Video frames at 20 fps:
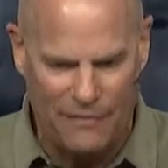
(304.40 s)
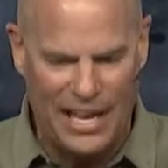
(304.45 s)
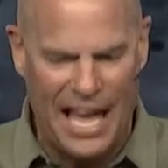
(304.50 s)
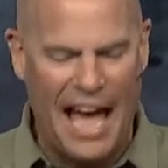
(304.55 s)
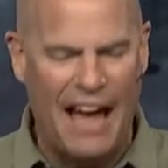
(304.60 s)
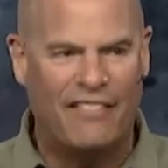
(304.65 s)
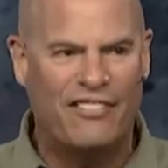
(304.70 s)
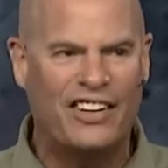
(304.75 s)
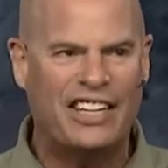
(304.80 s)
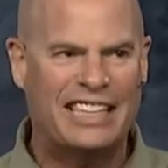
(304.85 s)

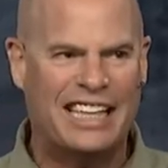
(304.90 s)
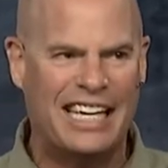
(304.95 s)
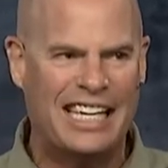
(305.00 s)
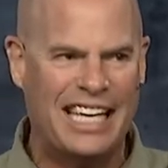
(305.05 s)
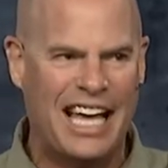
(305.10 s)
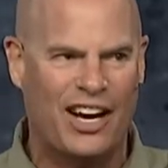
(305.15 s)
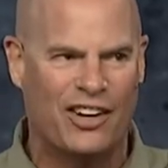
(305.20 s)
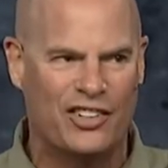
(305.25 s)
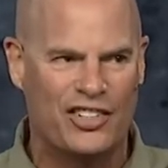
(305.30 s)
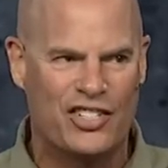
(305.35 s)
everything
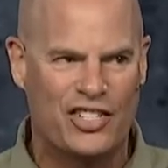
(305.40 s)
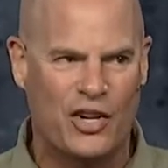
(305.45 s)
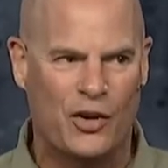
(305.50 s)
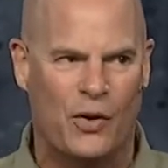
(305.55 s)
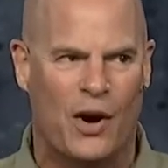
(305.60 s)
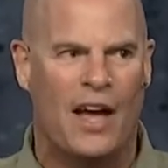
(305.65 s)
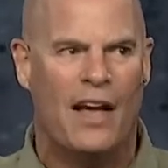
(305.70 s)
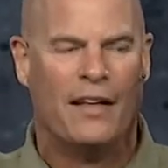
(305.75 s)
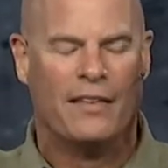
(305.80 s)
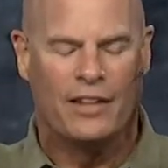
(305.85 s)
else. So,
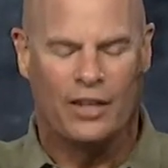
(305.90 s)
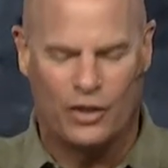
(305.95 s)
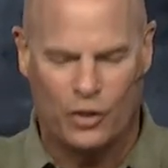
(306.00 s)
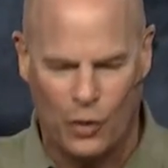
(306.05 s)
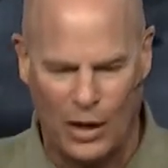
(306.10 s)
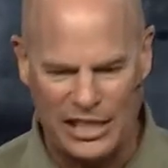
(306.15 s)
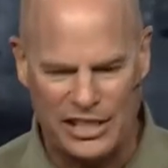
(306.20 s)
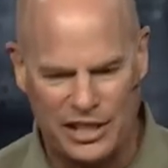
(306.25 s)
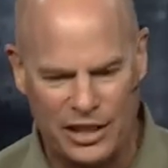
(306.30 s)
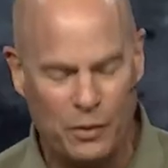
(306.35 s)
the
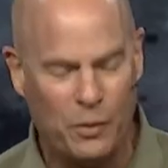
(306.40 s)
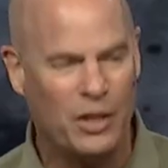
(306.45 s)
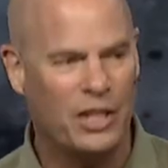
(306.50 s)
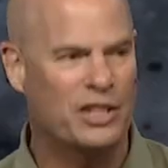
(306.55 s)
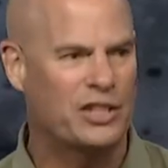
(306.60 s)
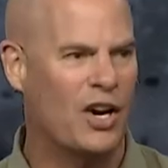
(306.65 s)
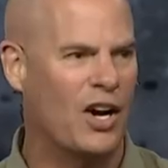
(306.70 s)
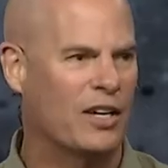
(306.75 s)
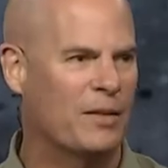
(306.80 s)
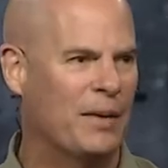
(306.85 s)
question I want to
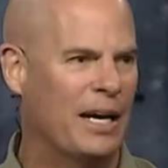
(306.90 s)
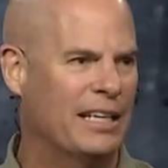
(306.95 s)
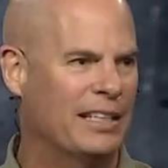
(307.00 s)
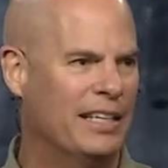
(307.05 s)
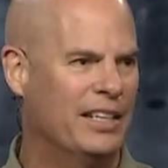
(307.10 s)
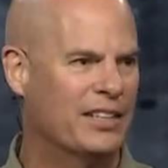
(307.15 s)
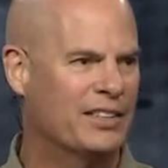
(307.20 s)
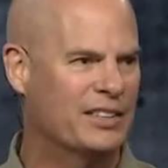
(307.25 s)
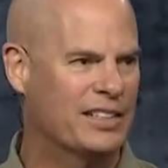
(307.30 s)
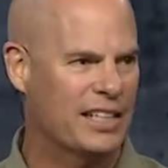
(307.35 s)
talk about
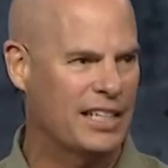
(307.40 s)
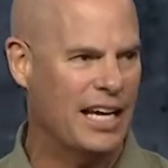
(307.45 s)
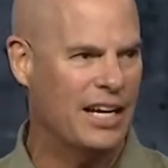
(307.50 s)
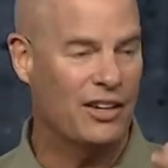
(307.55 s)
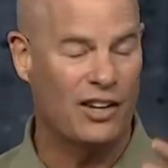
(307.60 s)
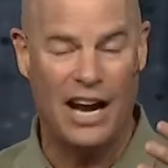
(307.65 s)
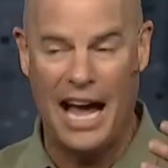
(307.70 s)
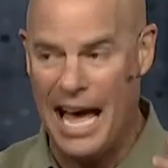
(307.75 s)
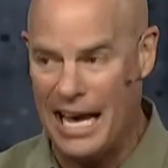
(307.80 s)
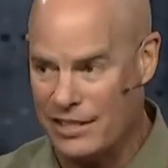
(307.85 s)
here today
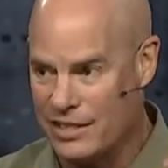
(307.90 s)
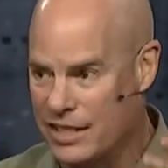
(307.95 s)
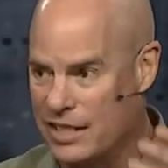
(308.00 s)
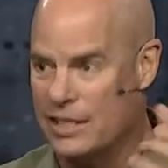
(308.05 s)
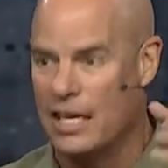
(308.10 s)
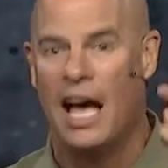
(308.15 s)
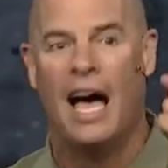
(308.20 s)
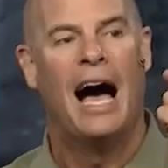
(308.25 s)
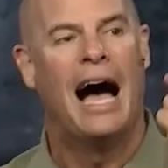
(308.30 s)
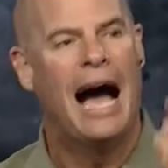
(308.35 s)
or ask is
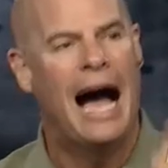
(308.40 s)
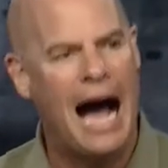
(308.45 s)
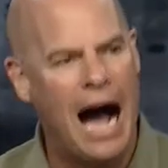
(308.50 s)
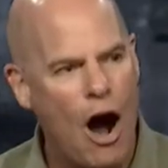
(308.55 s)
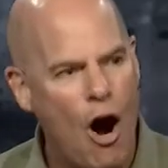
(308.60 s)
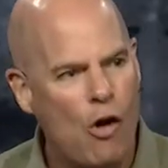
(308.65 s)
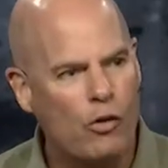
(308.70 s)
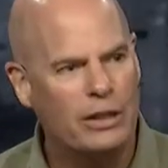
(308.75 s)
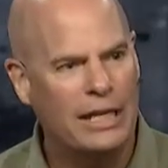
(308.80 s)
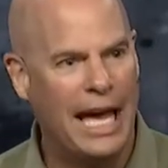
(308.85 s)

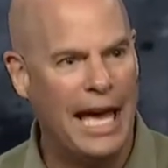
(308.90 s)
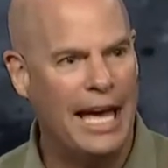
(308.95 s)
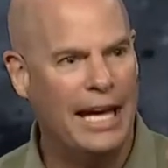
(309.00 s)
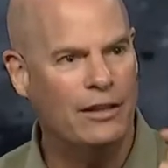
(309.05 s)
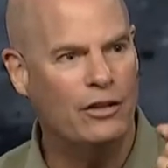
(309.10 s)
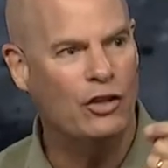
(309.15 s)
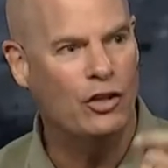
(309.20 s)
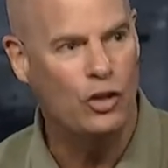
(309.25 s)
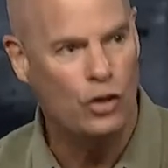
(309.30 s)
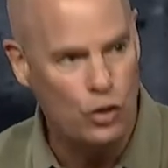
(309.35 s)
how
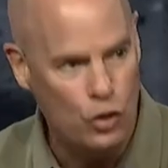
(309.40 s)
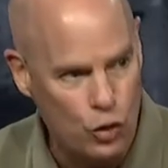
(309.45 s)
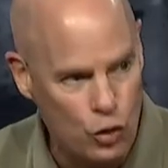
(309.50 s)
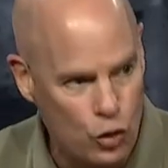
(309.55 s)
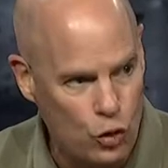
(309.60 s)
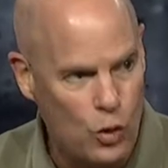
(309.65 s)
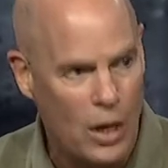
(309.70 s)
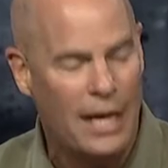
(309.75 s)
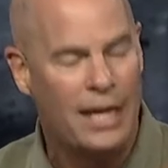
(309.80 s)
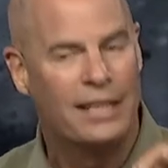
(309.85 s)
can
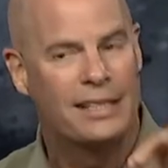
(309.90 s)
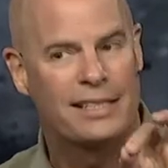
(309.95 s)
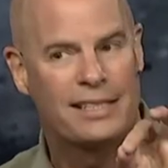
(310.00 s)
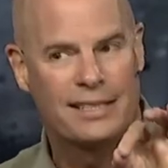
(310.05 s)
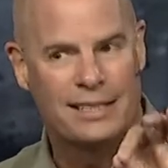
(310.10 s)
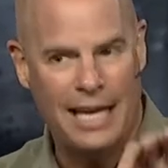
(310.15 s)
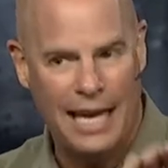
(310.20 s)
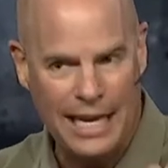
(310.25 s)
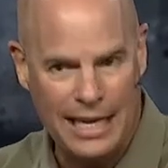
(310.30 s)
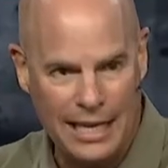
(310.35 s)
you
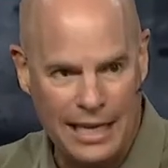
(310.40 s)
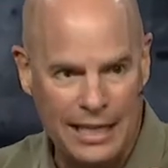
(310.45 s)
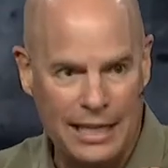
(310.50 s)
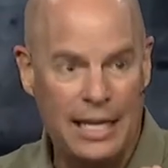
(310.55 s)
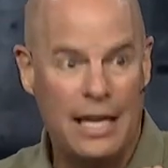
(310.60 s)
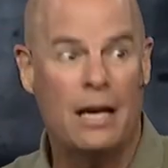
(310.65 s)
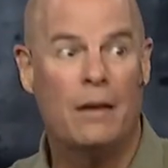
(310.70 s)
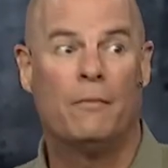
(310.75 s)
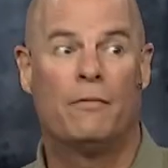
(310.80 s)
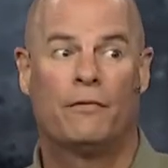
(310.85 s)
stay in
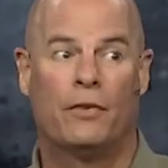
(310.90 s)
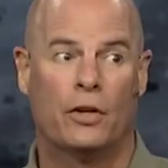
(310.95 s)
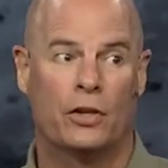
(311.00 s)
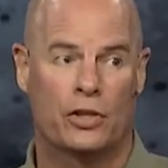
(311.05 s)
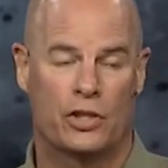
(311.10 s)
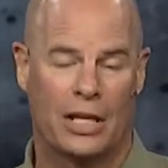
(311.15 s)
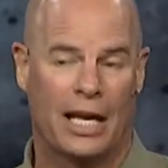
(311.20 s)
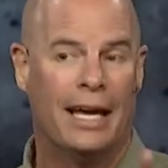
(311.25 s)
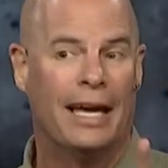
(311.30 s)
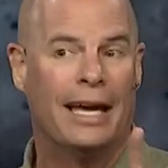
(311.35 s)
Him
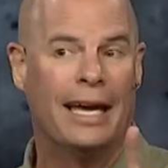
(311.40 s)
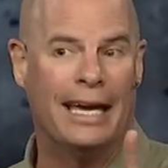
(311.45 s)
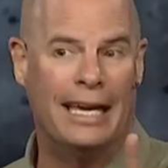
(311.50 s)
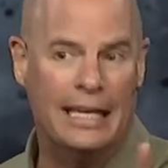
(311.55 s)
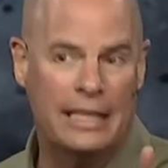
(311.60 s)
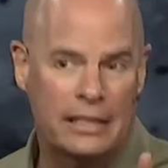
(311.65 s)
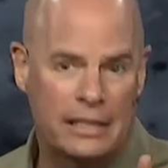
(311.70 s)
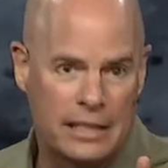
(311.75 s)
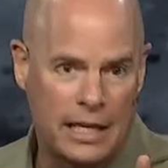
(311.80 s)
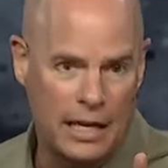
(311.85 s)
first?
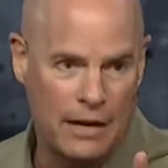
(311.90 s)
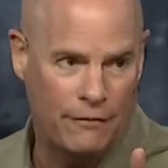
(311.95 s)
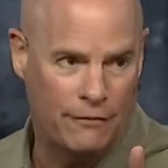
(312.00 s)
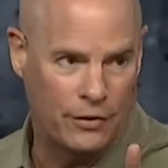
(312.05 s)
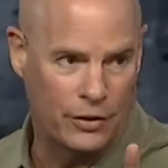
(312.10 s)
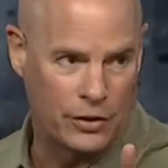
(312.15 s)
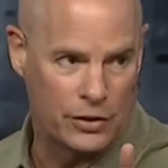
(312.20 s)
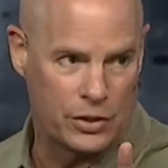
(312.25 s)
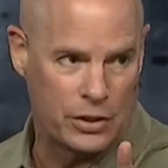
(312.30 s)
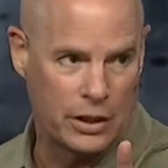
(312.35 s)
Is He
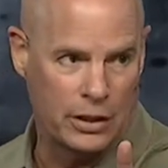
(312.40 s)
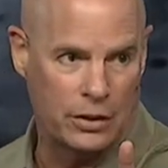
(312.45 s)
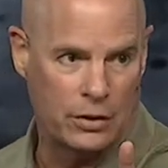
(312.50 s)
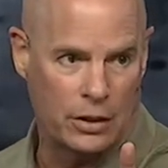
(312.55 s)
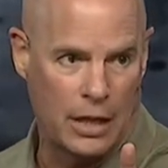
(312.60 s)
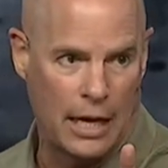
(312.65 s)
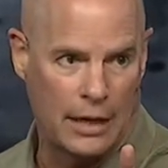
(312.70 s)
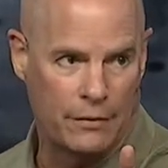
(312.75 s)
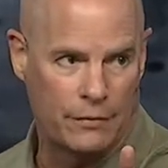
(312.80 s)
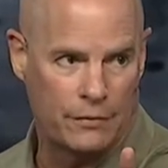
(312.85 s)
first in your
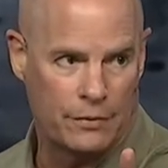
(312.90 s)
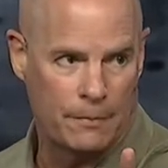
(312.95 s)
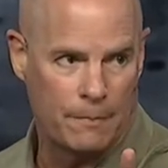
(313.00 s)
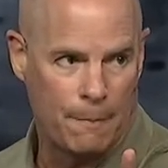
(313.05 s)
life?